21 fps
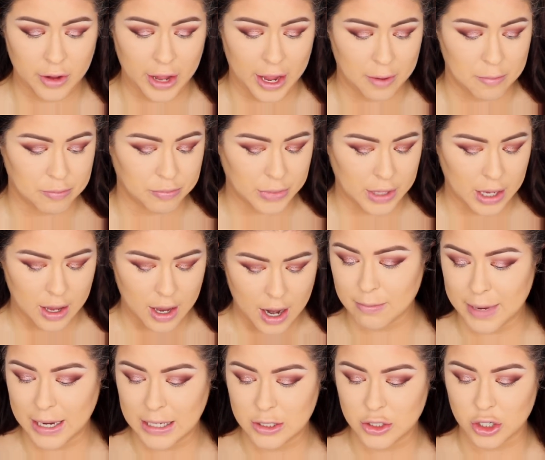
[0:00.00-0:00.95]
Okay,
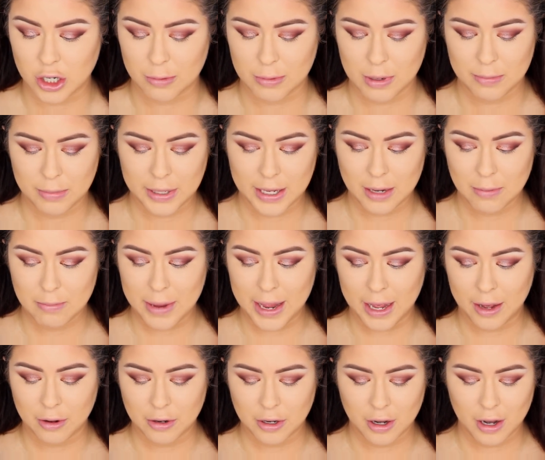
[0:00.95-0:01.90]
my Derma Blend
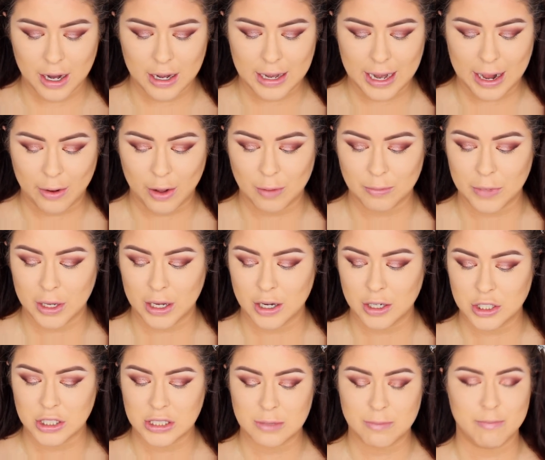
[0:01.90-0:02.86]
powder, and now I'm
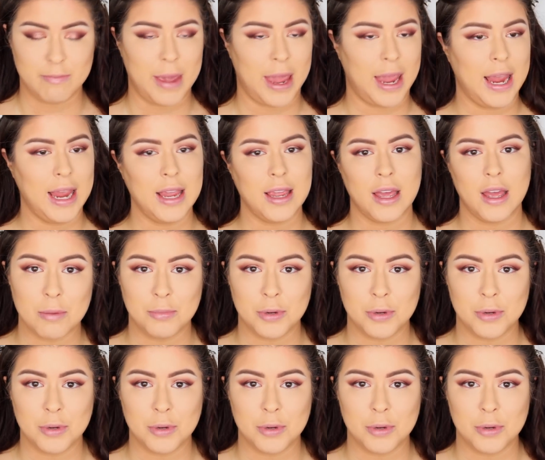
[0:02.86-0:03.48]
gonna just bake.